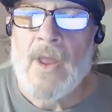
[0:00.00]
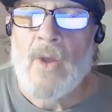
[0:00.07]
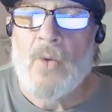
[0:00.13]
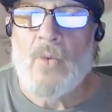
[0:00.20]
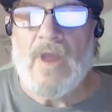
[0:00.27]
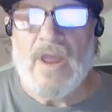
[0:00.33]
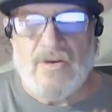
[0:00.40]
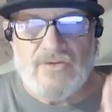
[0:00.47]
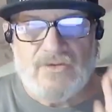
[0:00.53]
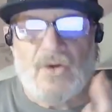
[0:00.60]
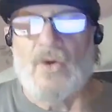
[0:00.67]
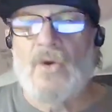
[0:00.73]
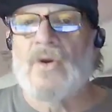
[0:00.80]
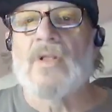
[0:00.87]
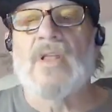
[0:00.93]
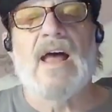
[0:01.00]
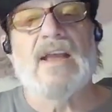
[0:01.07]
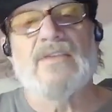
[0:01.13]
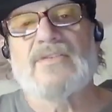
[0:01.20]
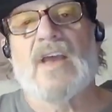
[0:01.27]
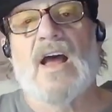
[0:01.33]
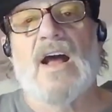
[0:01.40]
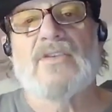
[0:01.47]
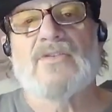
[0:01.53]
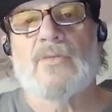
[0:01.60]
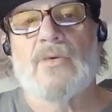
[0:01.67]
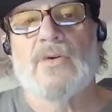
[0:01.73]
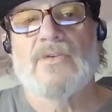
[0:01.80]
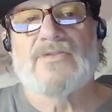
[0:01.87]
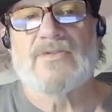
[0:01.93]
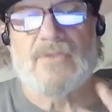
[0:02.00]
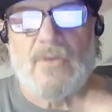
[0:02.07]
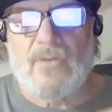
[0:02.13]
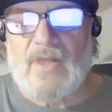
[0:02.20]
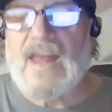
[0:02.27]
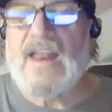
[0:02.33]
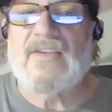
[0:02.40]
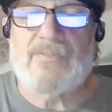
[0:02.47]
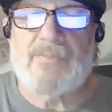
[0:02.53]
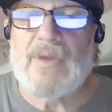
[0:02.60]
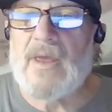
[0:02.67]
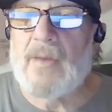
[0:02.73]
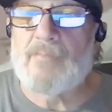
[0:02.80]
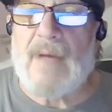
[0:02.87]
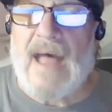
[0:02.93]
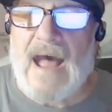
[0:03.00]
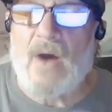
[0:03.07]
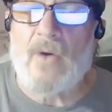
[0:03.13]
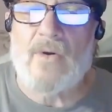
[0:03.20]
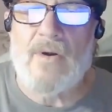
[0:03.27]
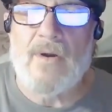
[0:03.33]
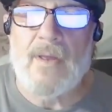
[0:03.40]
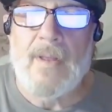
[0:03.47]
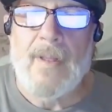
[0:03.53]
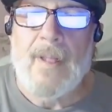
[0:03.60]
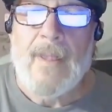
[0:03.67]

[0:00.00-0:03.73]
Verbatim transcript: We internalize God's words, so let us be empowered